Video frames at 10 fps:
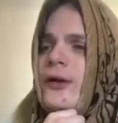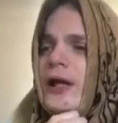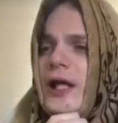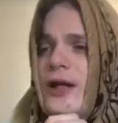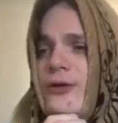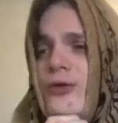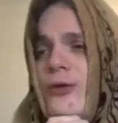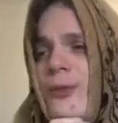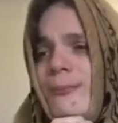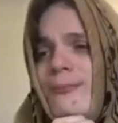and
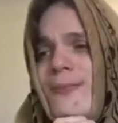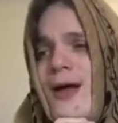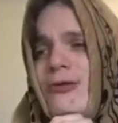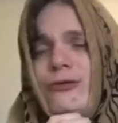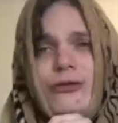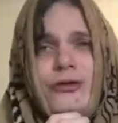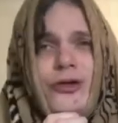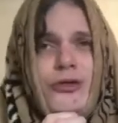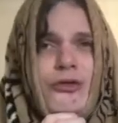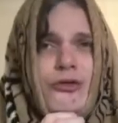you melted
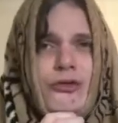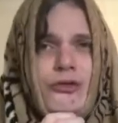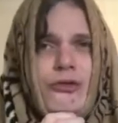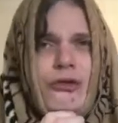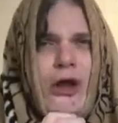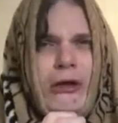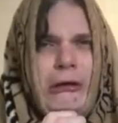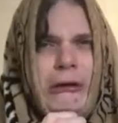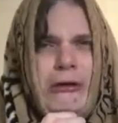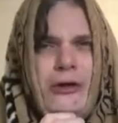it
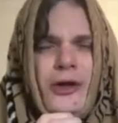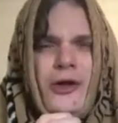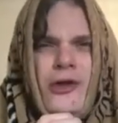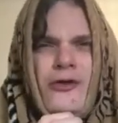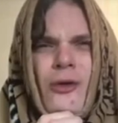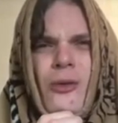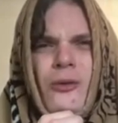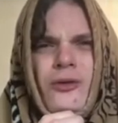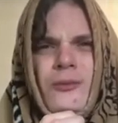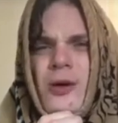slightly.
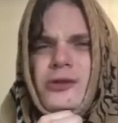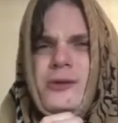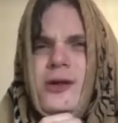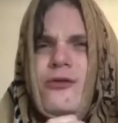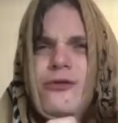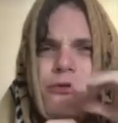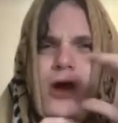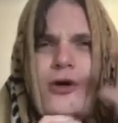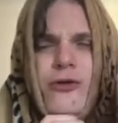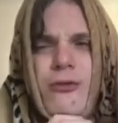So the marshmallow's
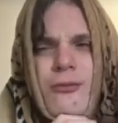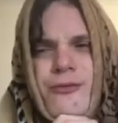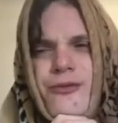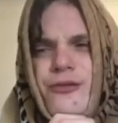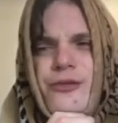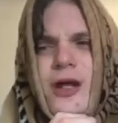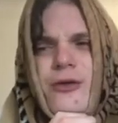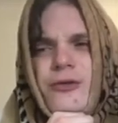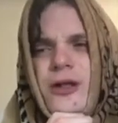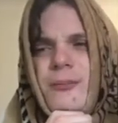lost some of its
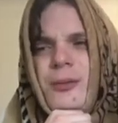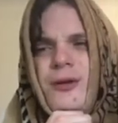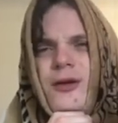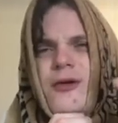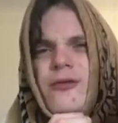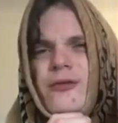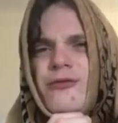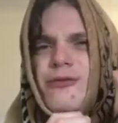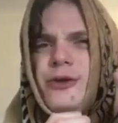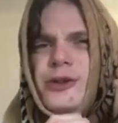integrity, but it hasn't
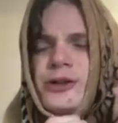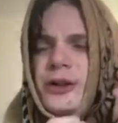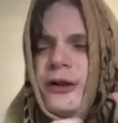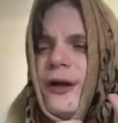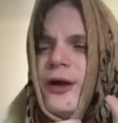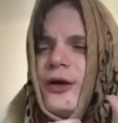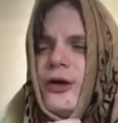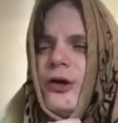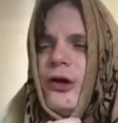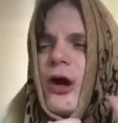officially
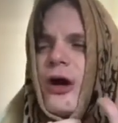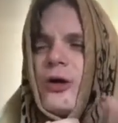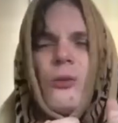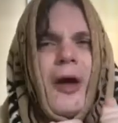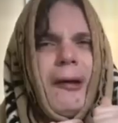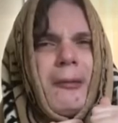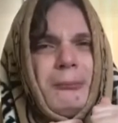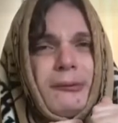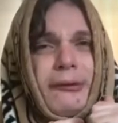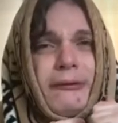gone away
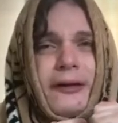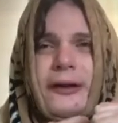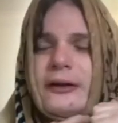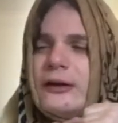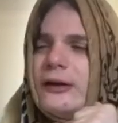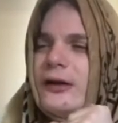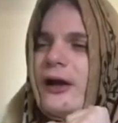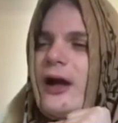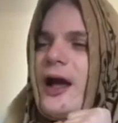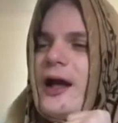completely.
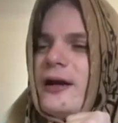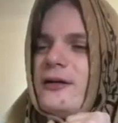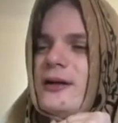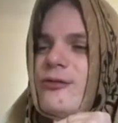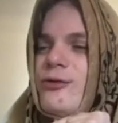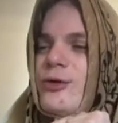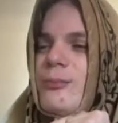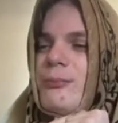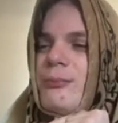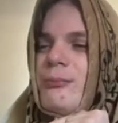And if
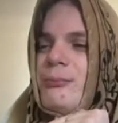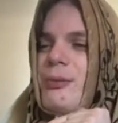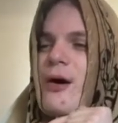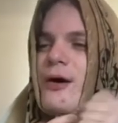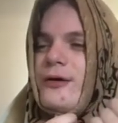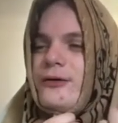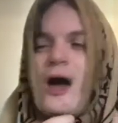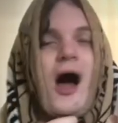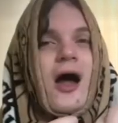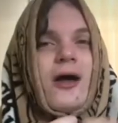you burned
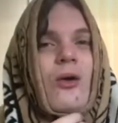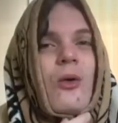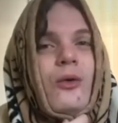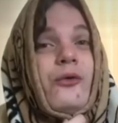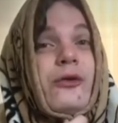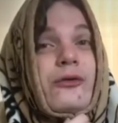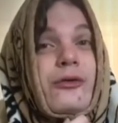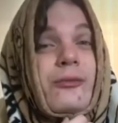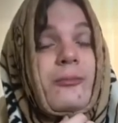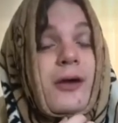eye holes
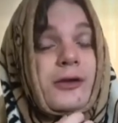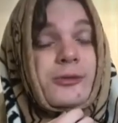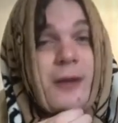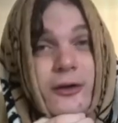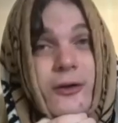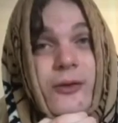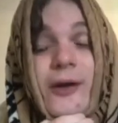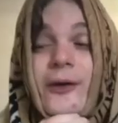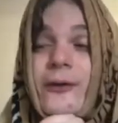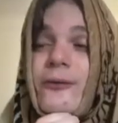into the marshmallow,
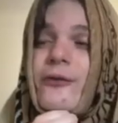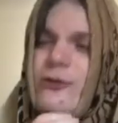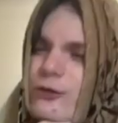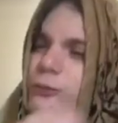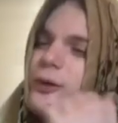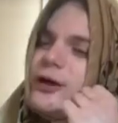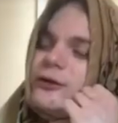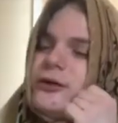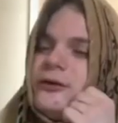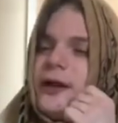this is what it
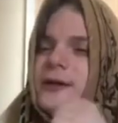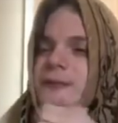looked like.